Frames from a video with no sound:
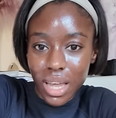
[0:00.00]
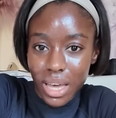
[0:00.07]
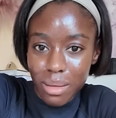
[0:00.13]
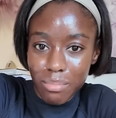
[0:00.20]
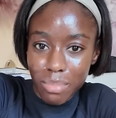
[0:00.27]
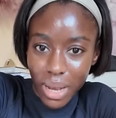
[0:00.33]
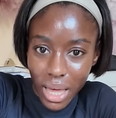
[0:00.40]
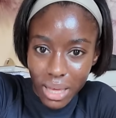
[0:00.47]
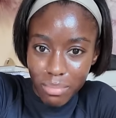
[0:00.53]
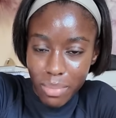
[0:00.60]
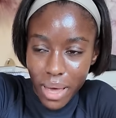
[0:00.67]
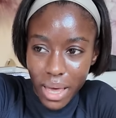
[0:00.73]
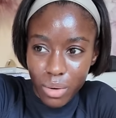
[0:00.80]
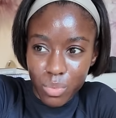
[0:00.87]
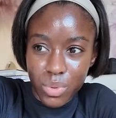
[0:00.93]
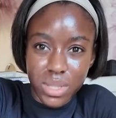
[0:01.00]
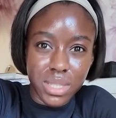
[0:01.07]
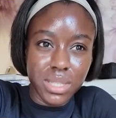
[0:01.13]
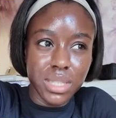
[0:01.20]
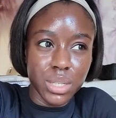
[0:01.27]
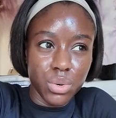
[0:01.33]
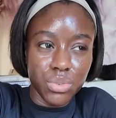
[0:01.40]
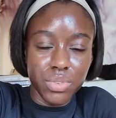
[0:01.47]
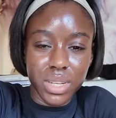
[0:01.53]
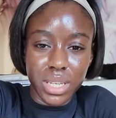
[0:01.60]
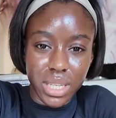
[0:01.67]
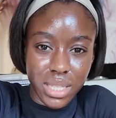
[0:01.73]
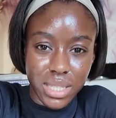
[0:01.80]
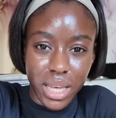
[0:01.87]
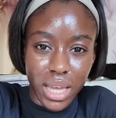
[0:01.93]
like a black bag with silver
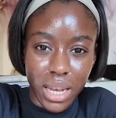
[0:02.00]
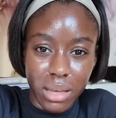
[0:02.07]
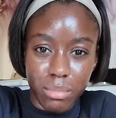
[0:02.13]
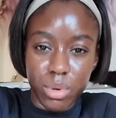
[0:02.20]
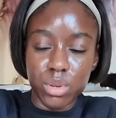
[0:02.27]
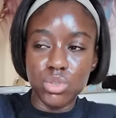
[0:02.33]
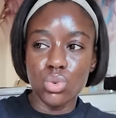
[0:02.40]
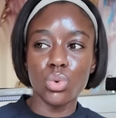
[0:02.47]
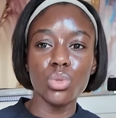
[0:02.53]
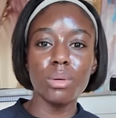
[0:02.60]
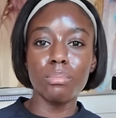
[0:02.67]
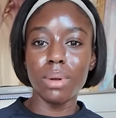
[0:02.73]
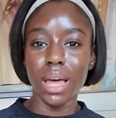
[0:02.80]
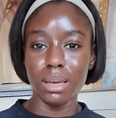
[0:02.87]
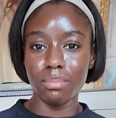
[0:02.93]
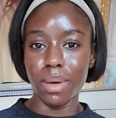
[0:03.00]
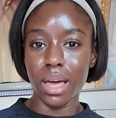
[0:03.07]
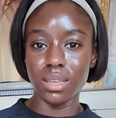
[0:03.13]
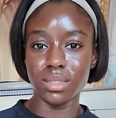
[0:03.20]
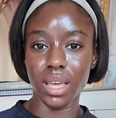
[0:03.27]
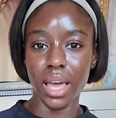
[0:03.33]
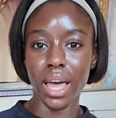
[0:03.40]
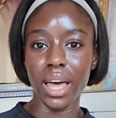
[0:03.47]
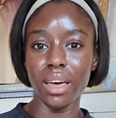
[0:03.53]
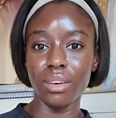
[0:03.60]
detailing, because all the black bags I